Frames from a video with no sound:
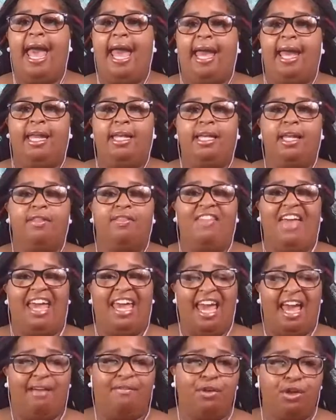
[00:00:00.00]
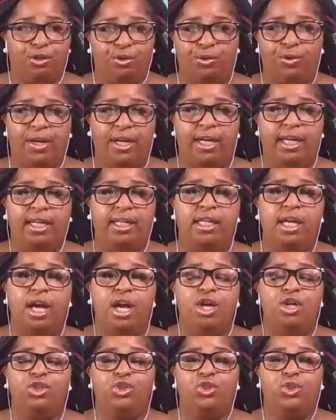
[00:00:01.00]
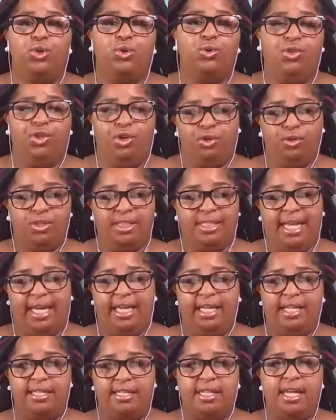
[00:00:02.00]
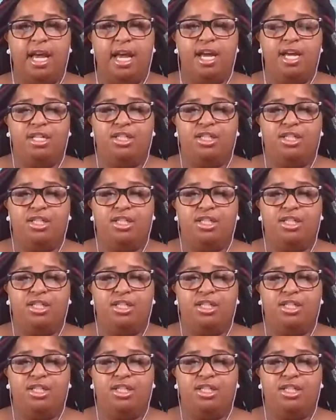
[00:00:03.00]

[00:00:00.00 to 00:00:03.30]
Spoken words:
and they have agreed to those dates.